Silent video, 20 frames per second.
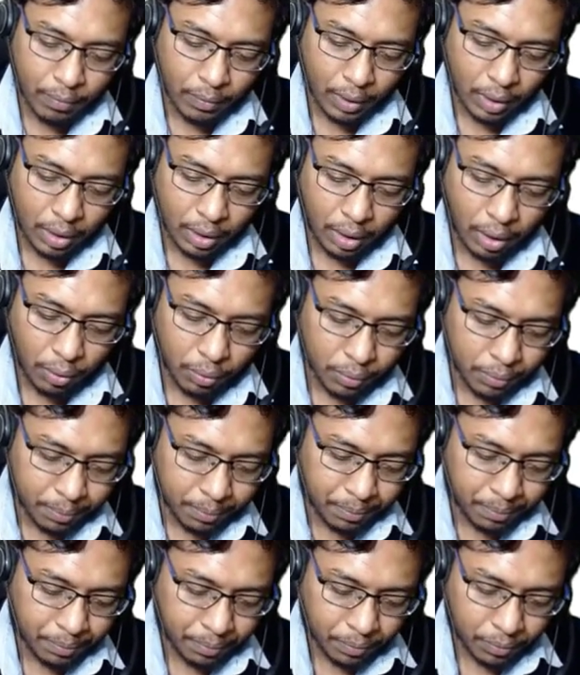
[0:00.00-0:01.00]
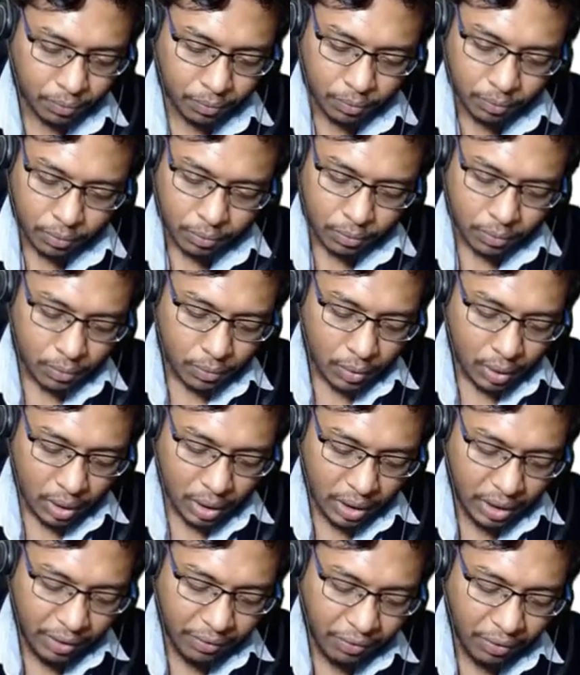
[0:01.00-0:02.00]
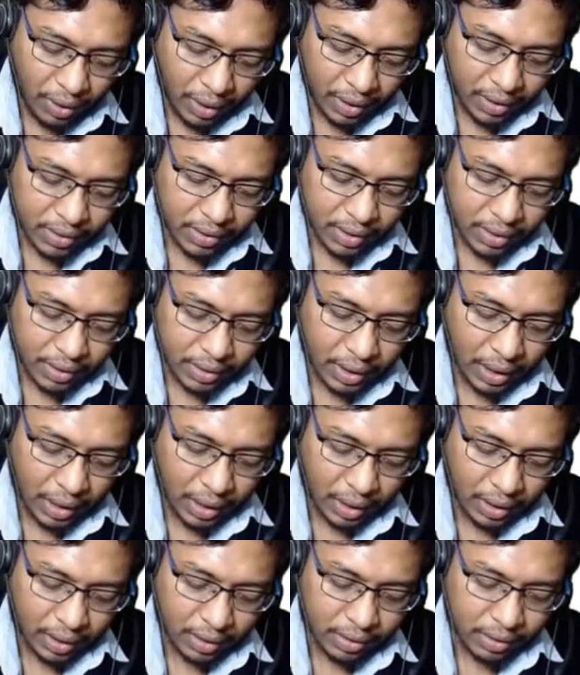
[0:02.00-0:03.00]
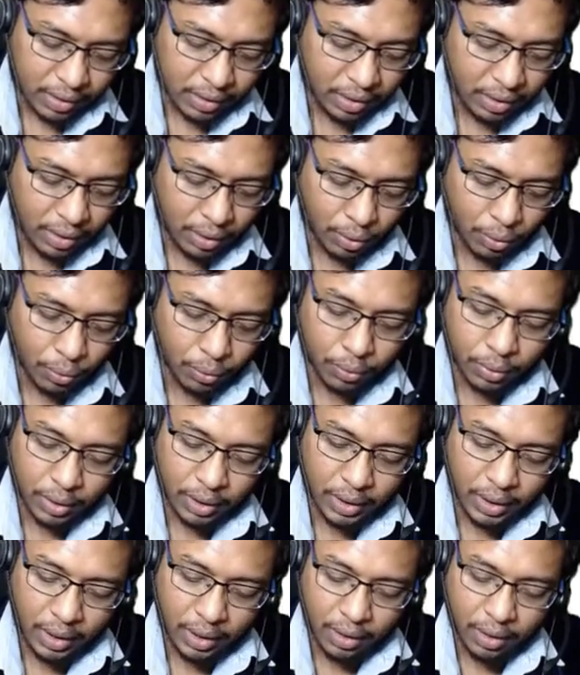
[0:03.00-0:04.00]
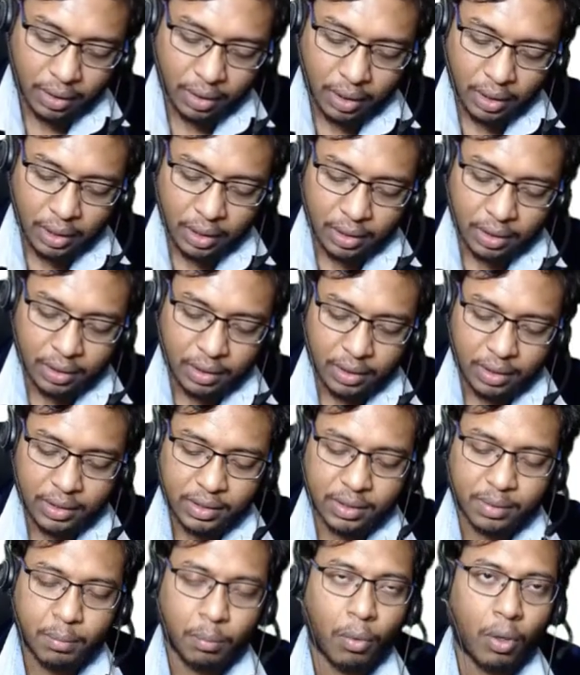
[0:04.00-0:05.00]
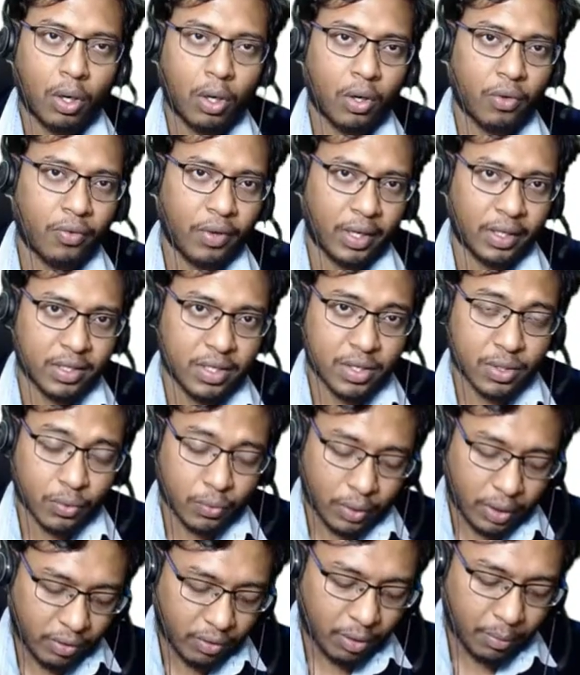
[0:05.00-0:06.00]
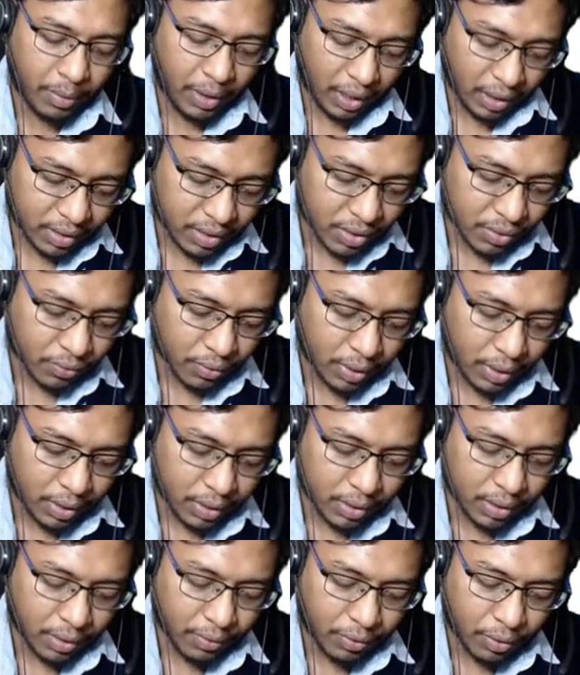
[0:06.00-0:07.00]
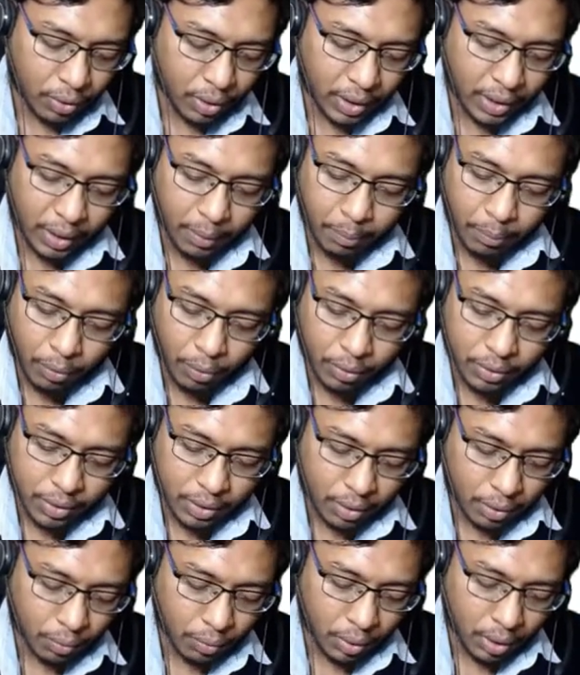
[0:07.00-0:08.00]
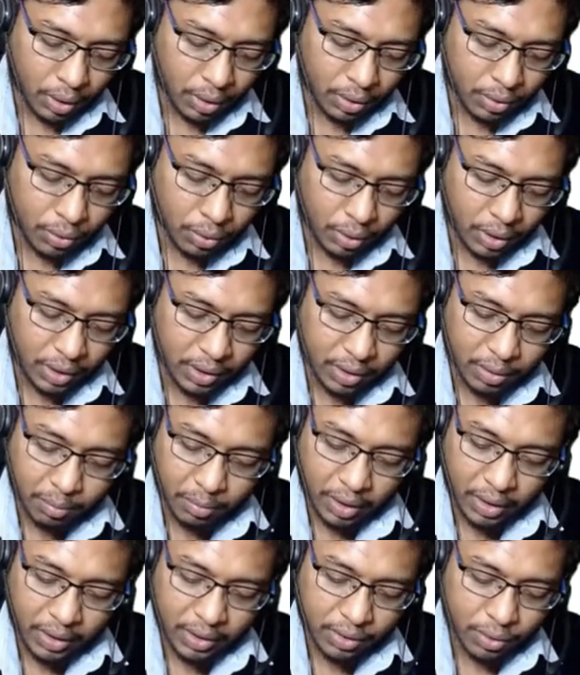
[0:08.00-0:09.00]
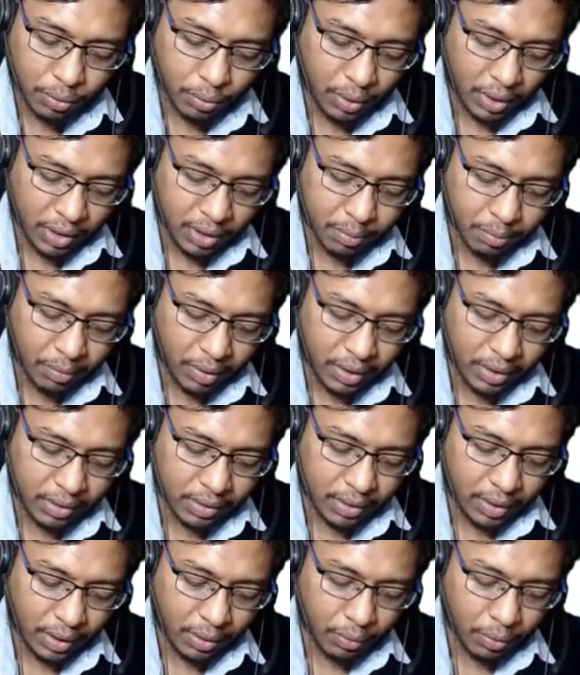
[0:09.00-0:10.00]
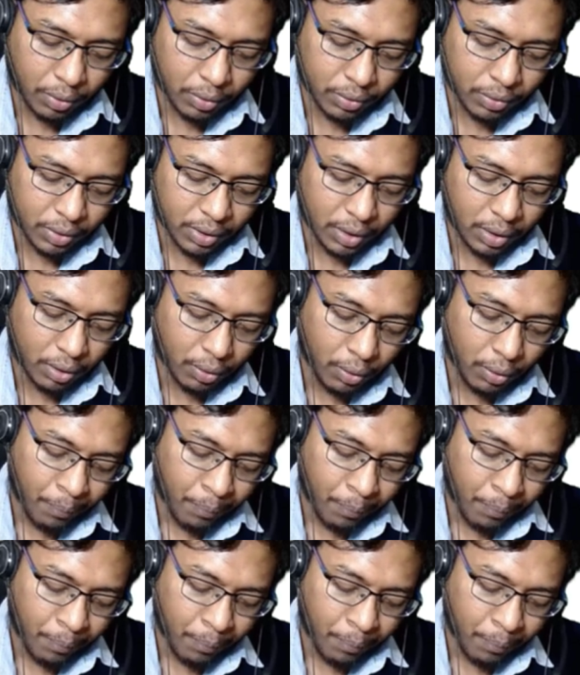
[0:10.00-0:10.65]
Now if x is greater than 0, then this mod of x square will be x square itself. You will get a positive one. So this is -2x -3 equal to 0.